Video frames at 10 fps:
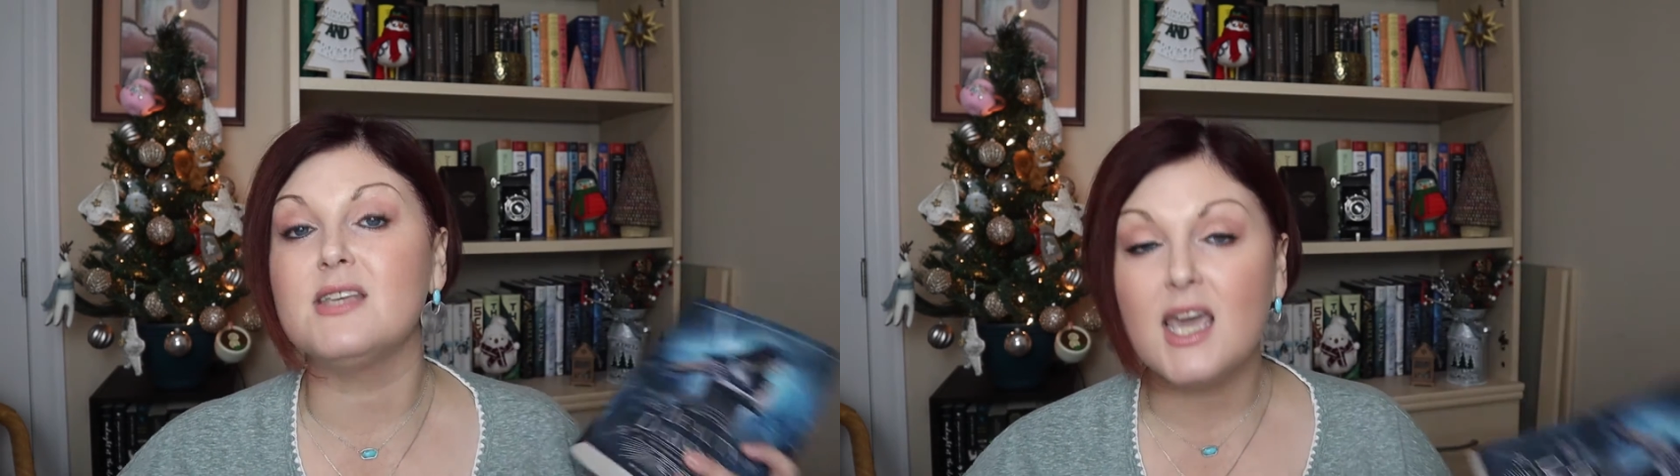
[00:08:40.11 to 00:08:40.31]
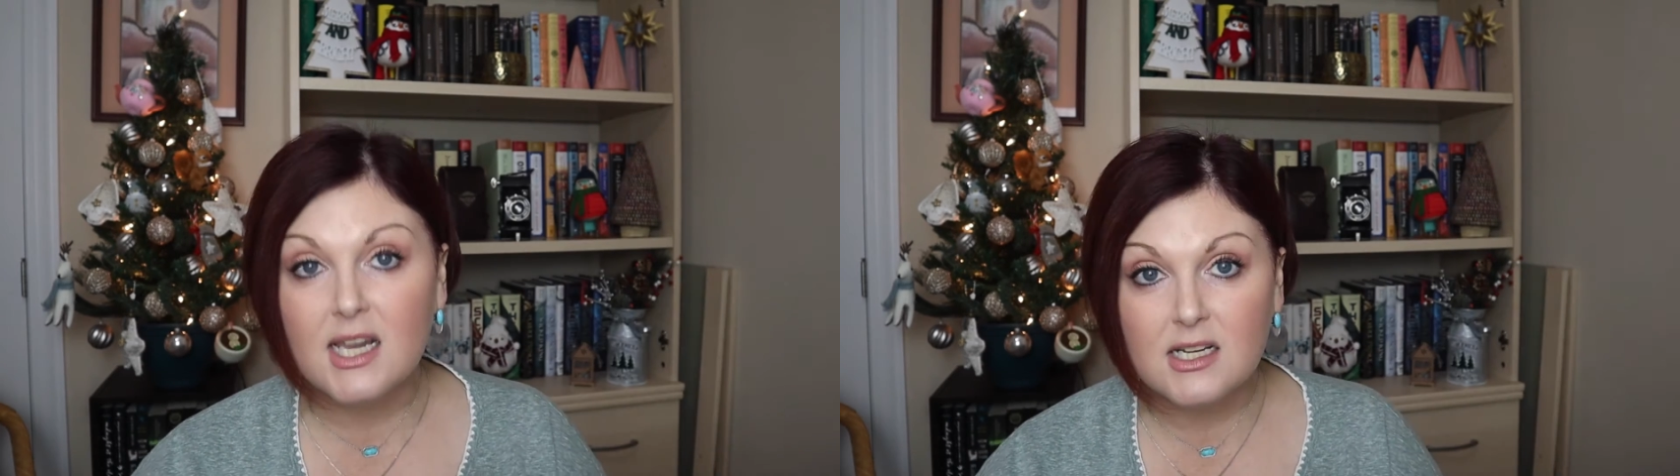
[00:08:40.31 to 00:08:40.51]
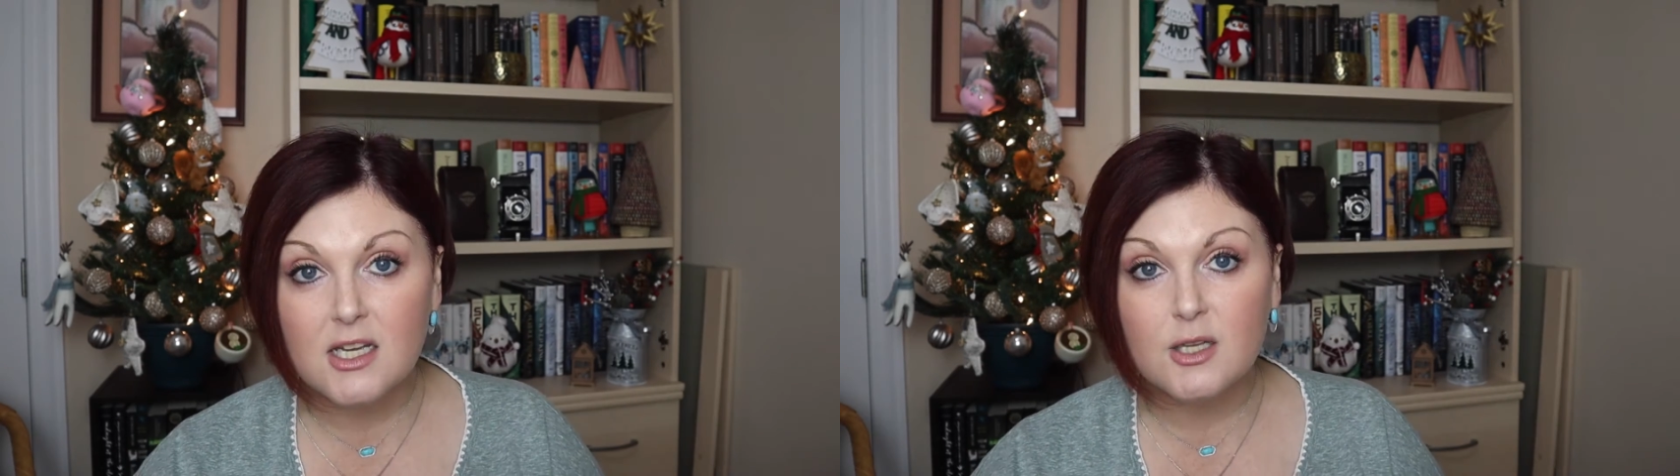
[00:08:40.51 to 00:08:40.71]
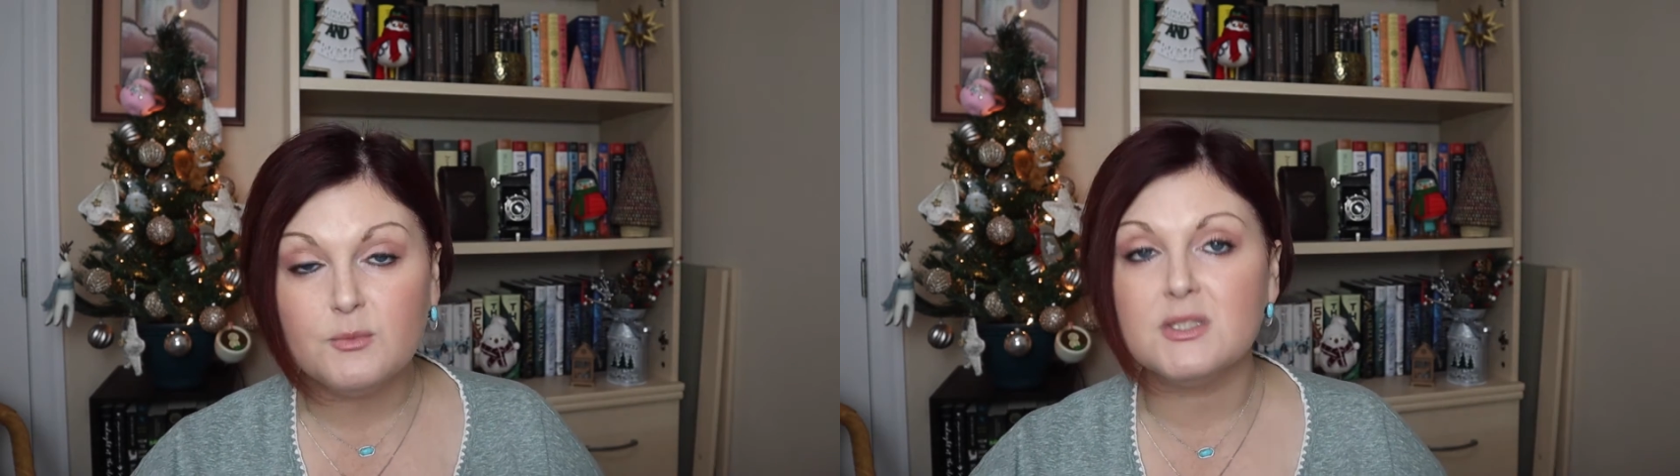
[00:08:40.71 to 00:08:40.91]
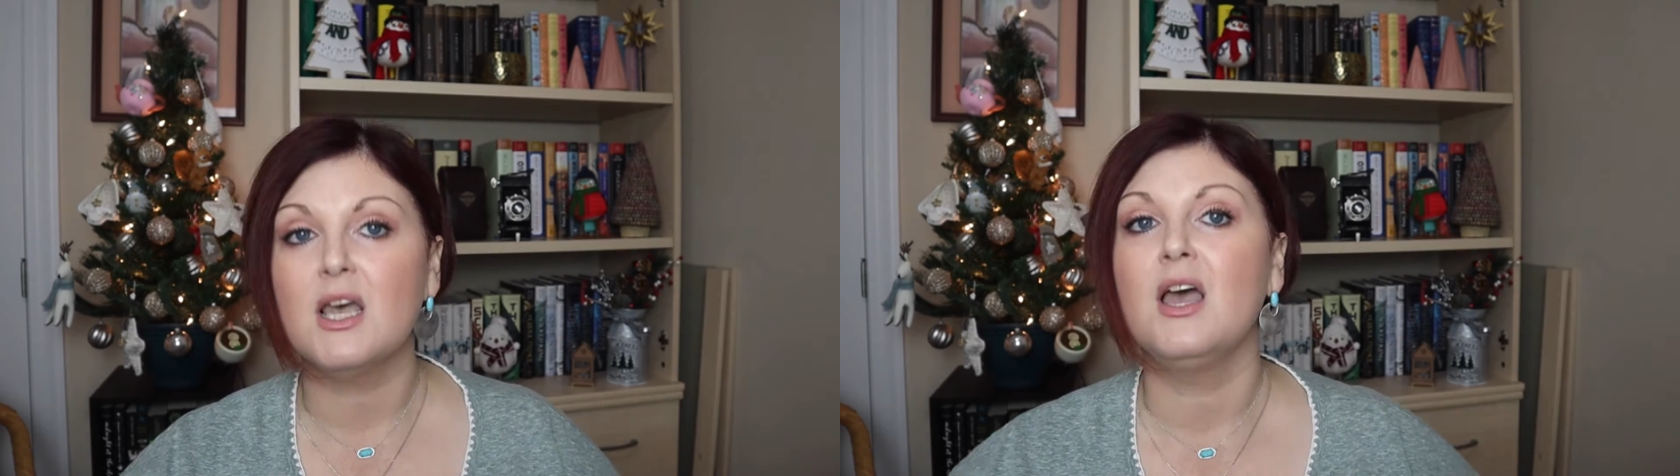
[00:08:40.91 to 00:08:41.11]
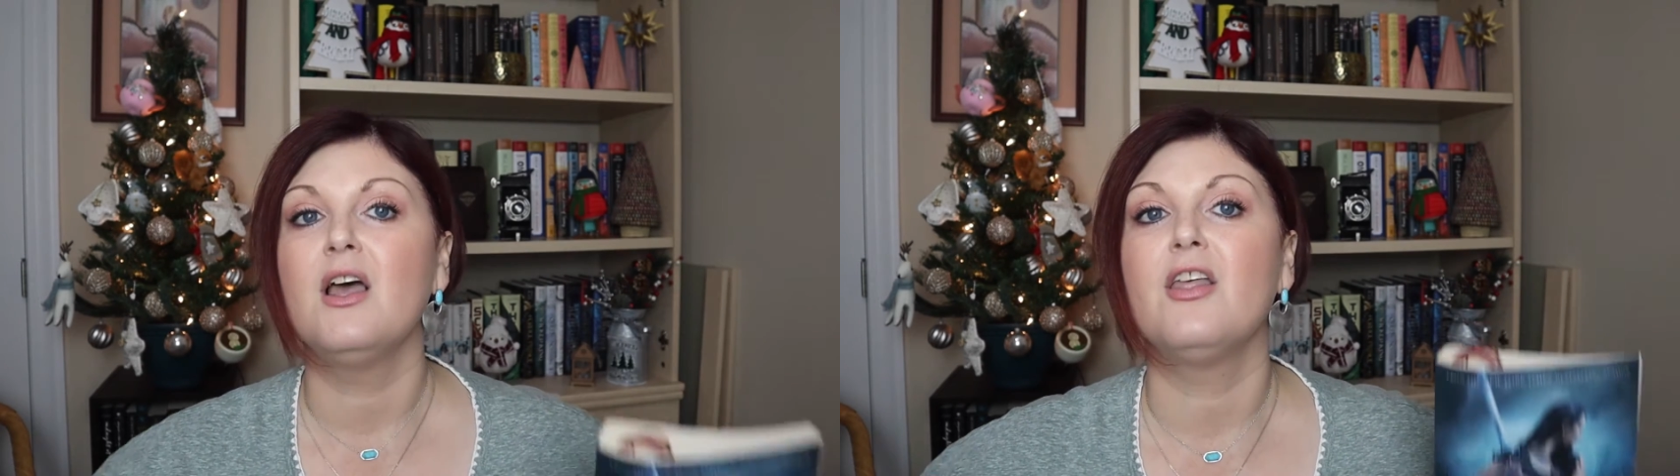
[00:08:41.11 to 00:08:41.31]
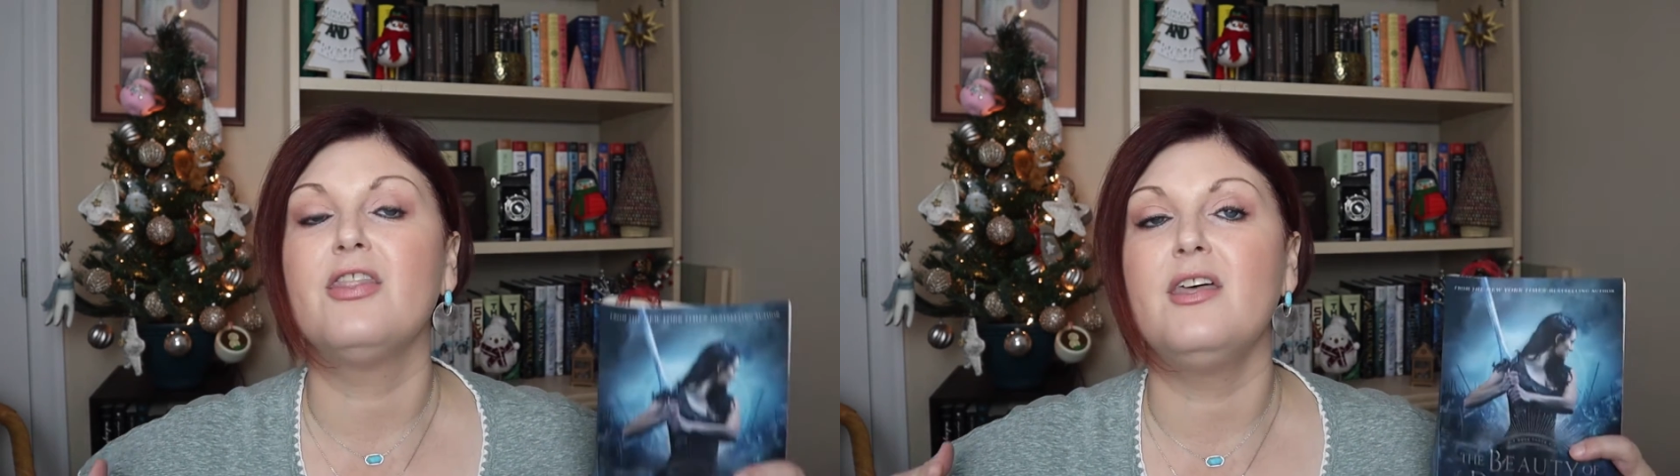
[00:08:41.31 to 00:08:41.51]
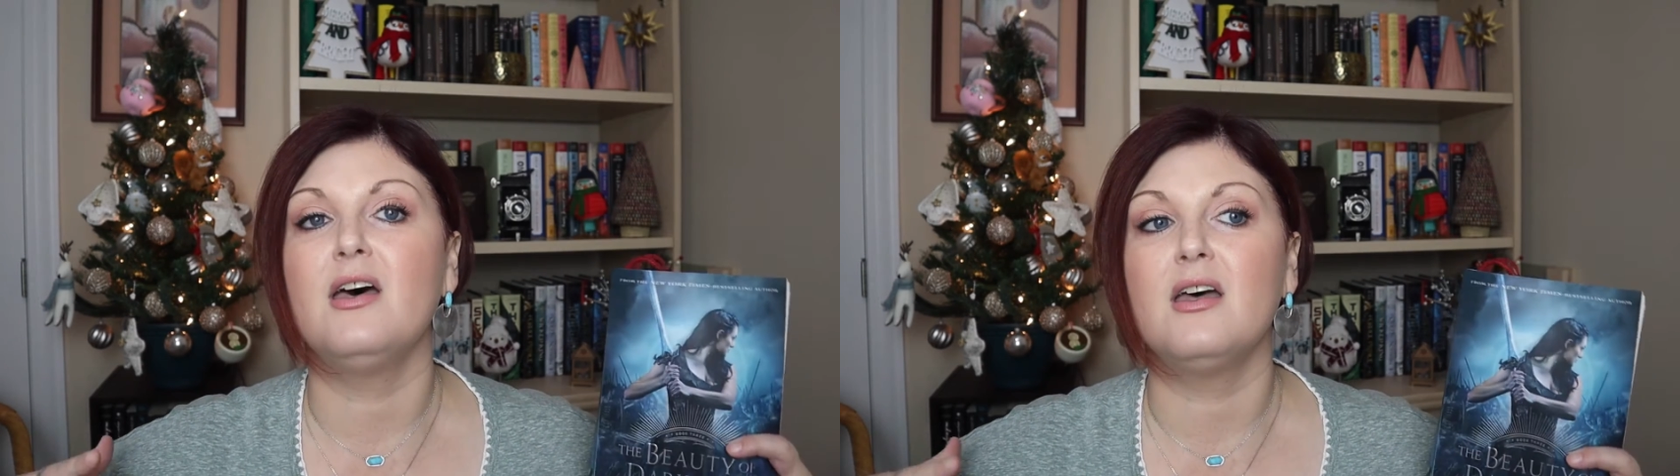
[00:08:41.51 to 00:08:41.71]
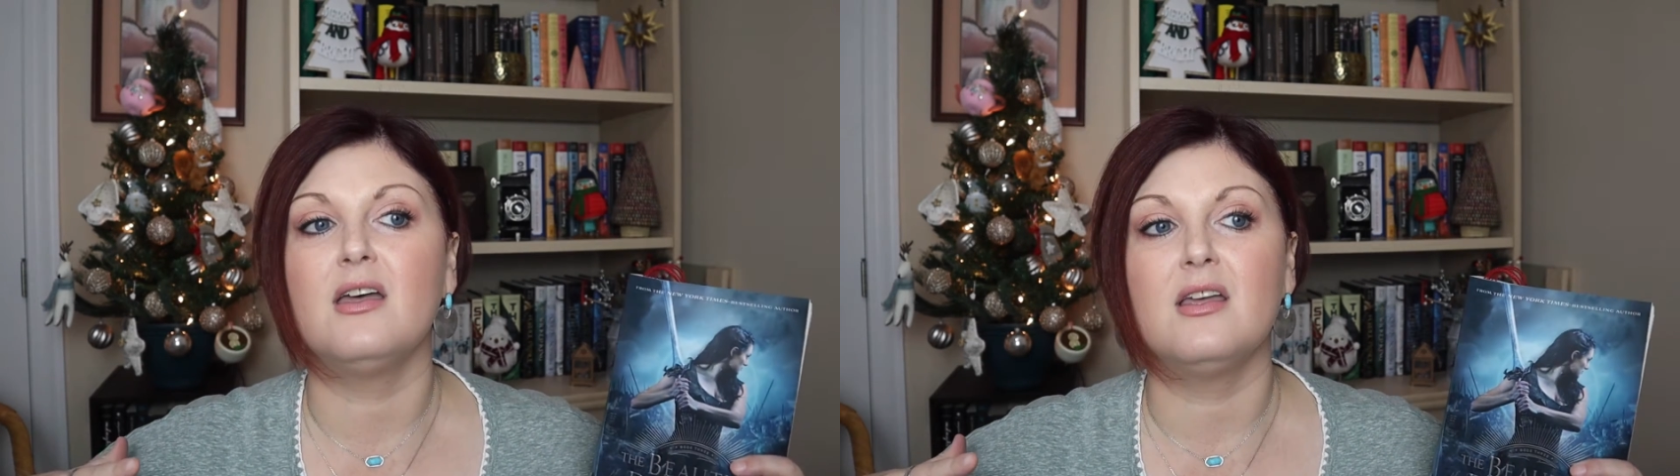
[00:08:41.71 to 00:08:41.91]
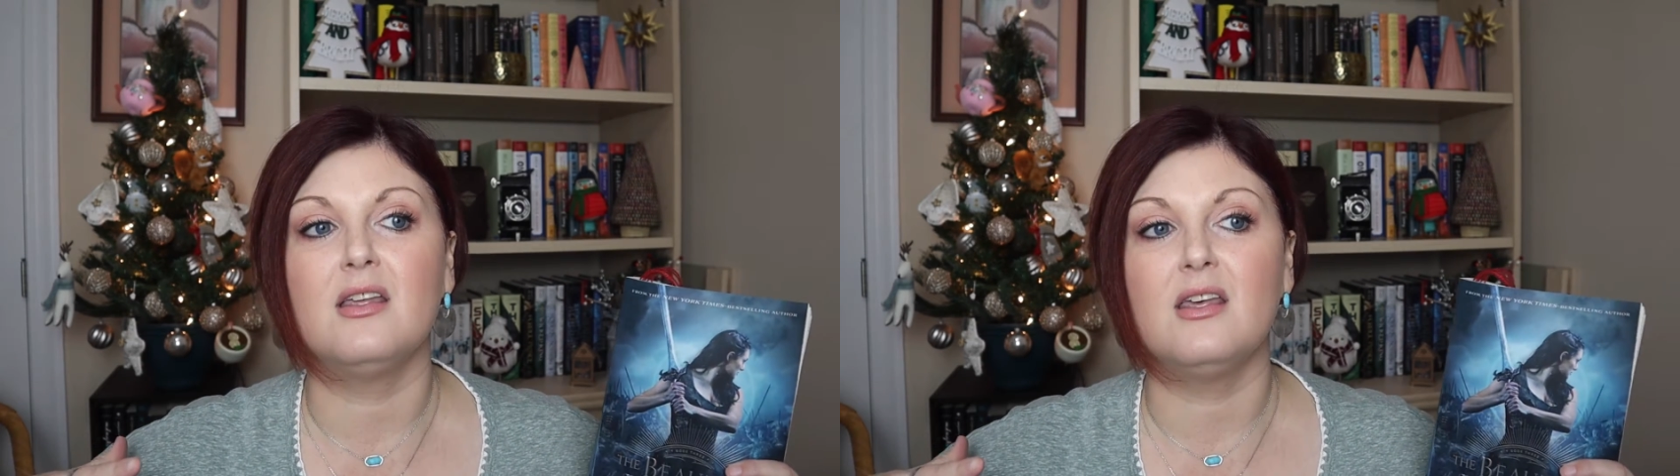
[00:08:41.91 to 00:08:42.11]
kingdoms,
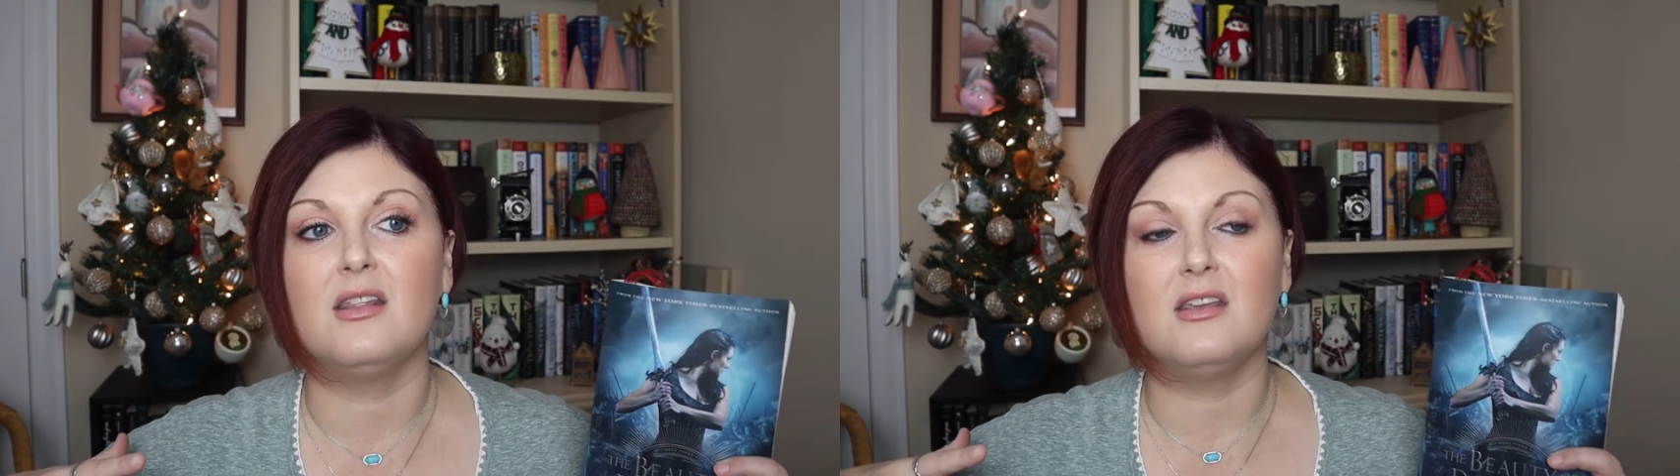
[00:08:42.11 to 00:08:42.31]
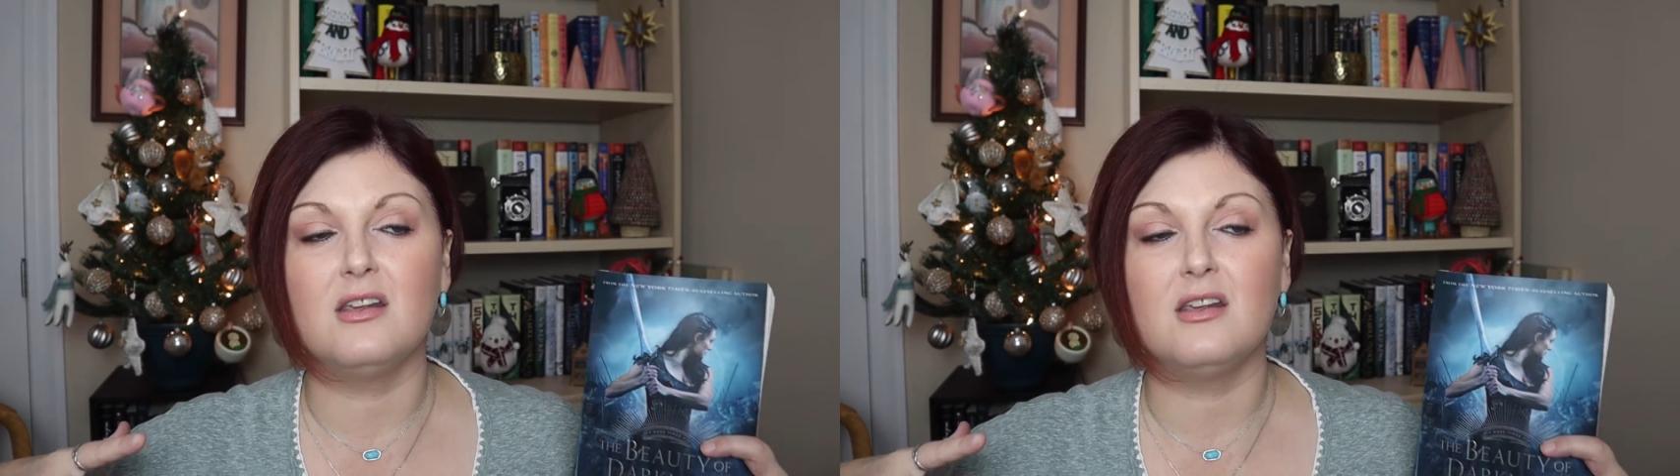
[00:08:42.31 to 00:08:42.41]
the